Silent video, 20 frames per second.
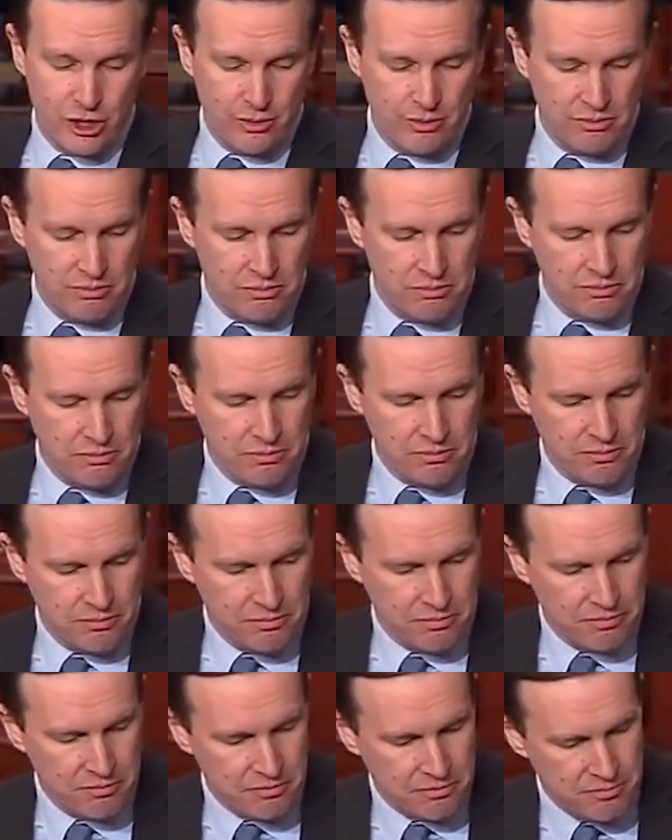for owning a
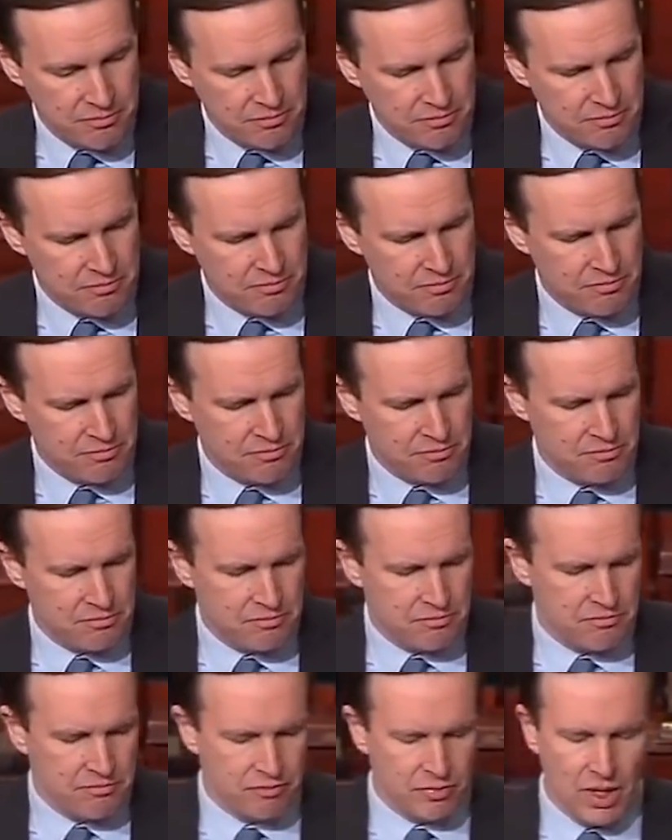firearm without
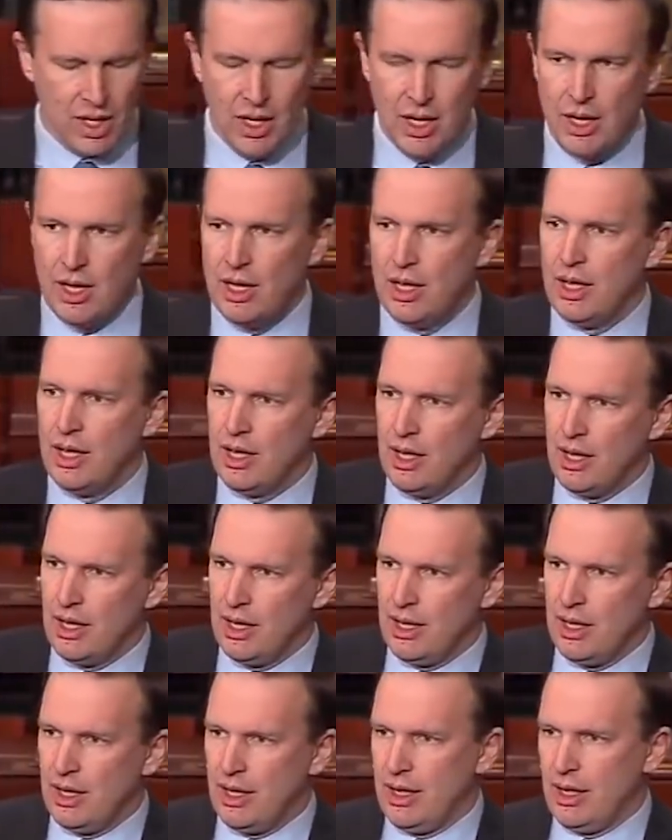ever being held
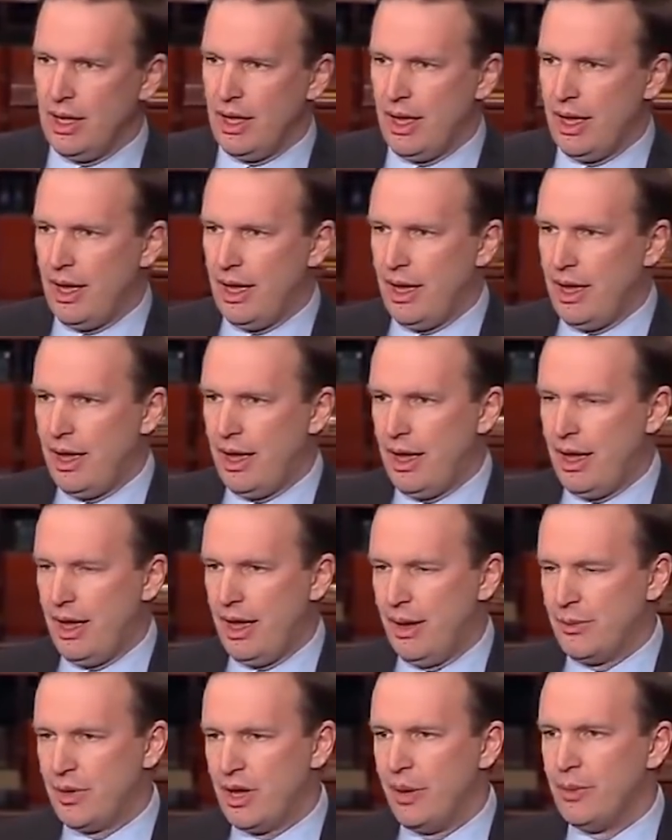accountable and
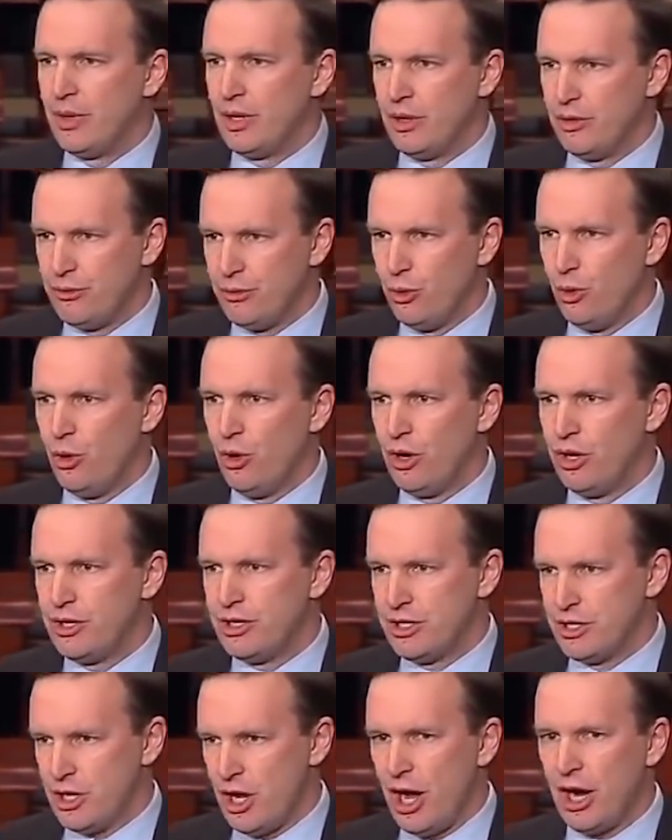without ever having any
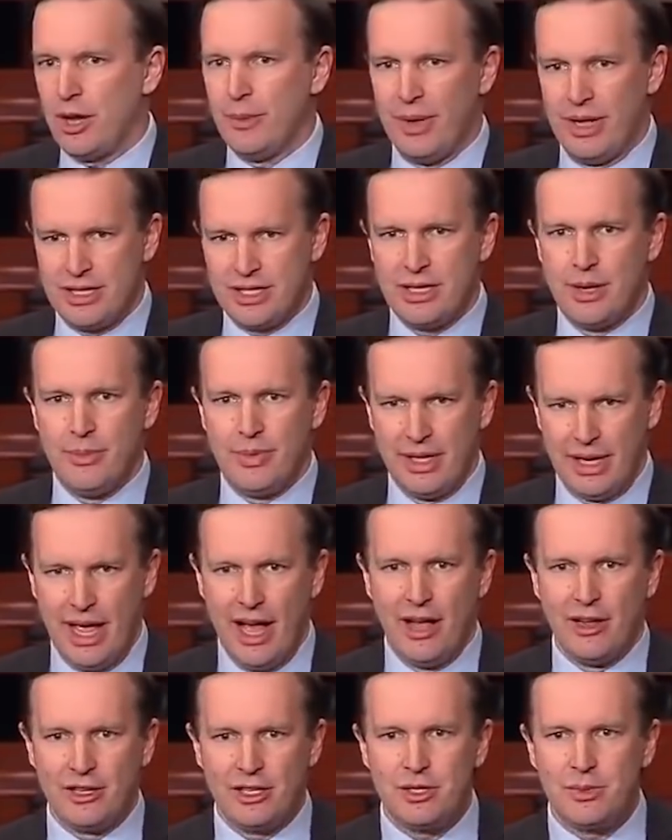recourse for
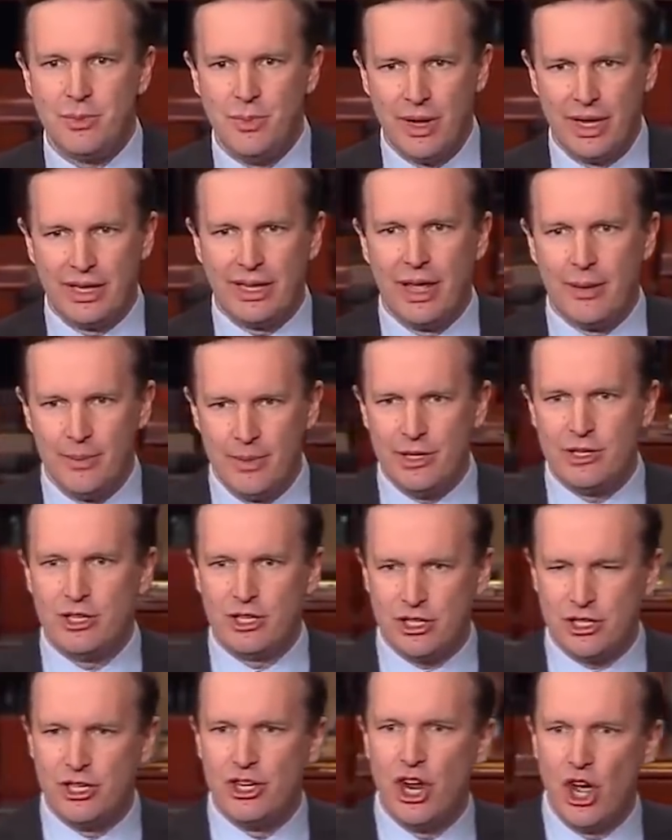anybody affected.
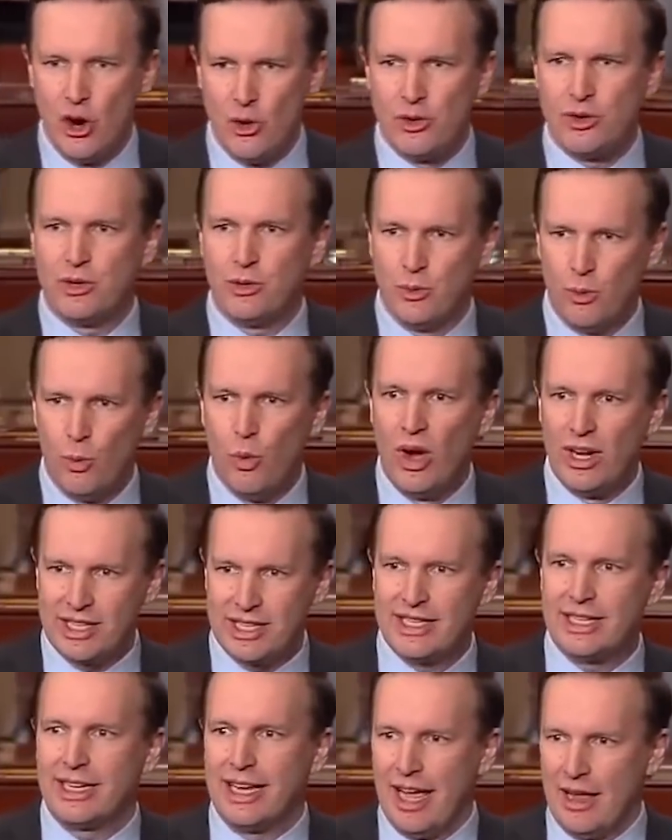But at least he
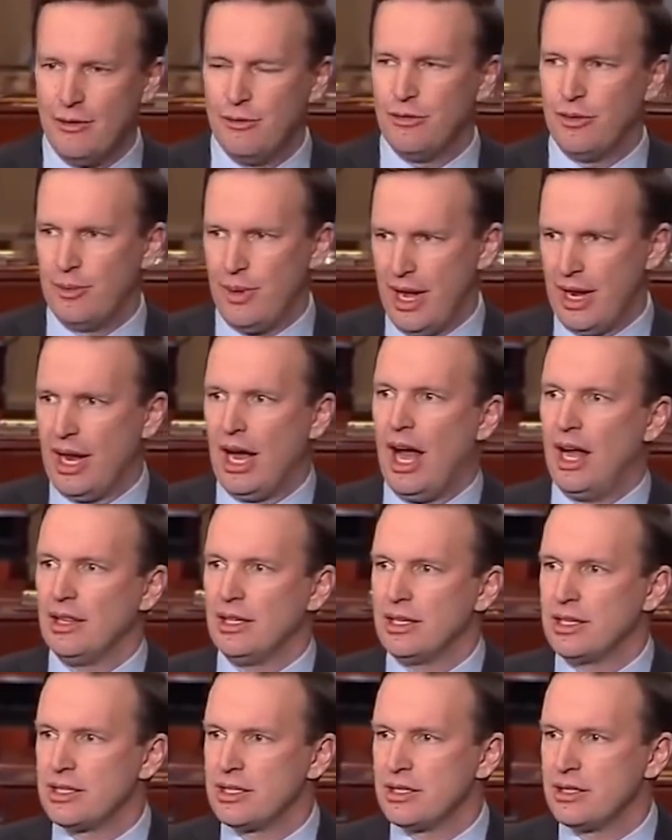didn't accuse Republicans
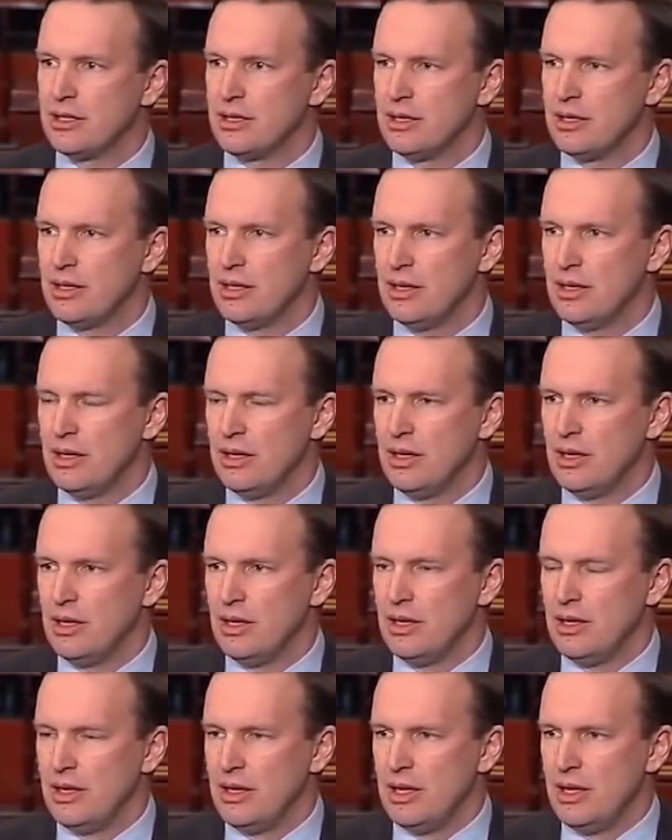of supporting
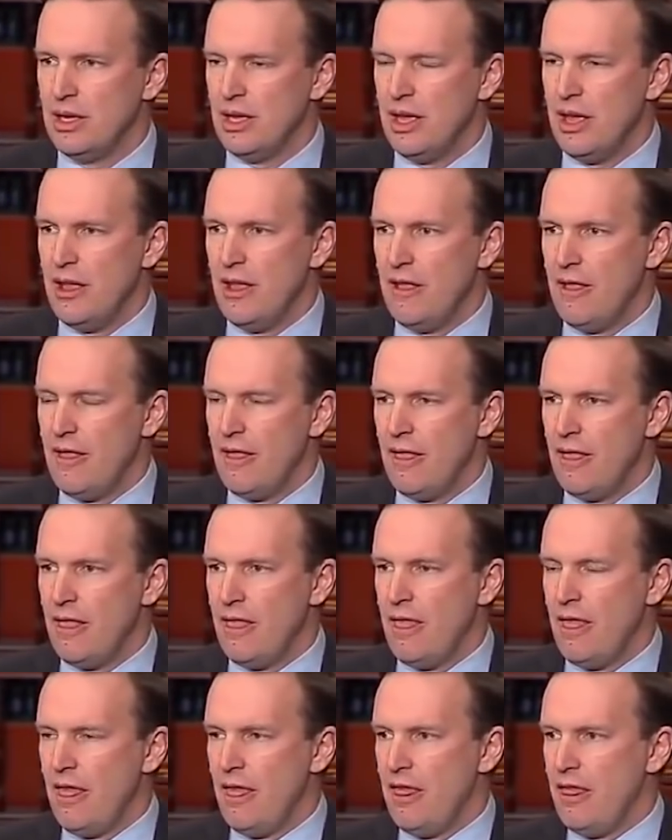terrorism and arming
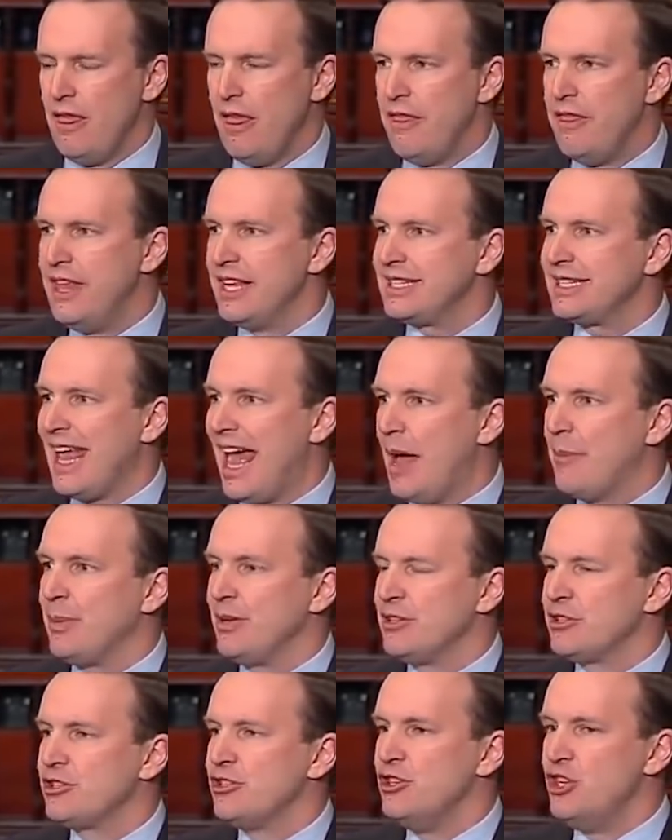ISIS by not passing
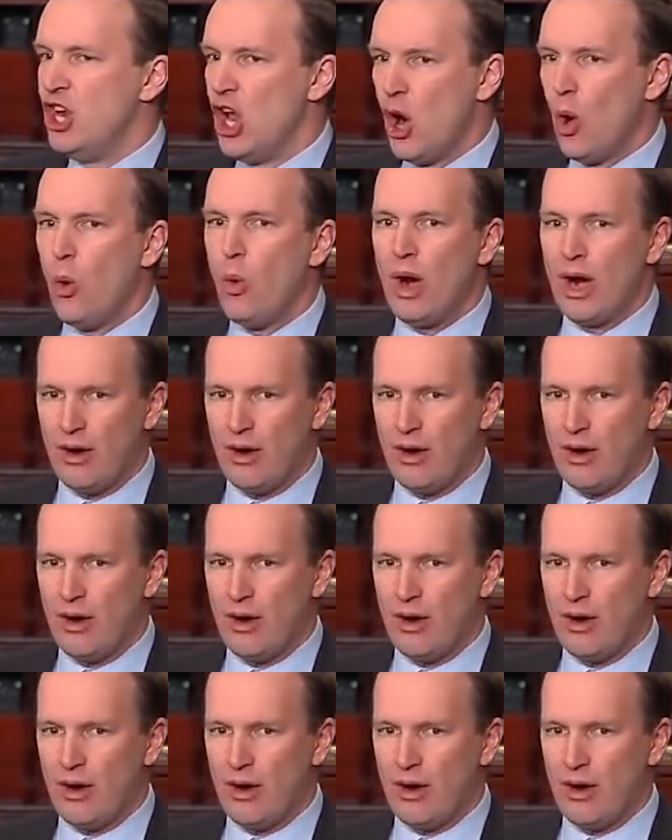these laws.